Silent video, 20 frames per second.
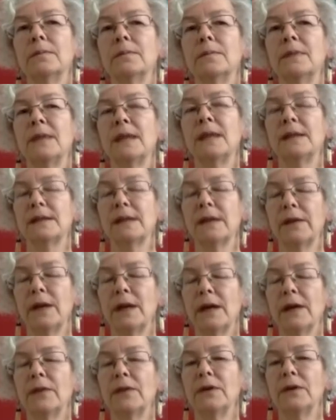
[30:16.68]
that's how
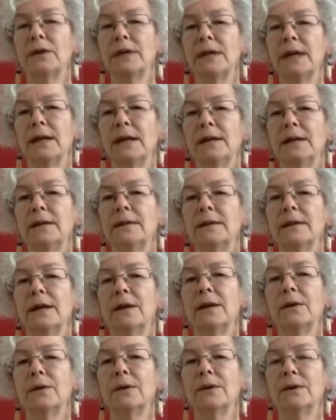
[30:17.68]
they end their day. They
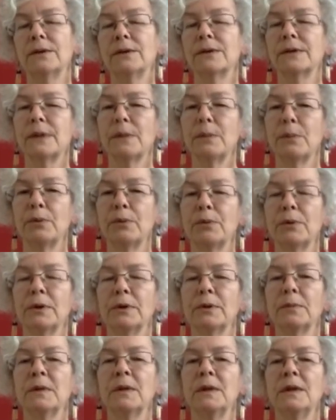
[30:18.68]
go into a separate
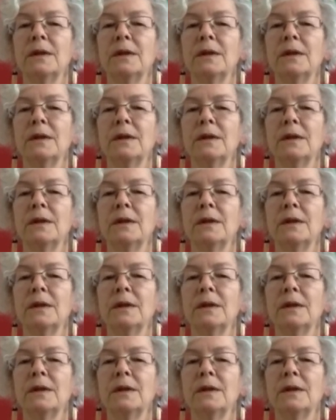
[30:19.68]
room,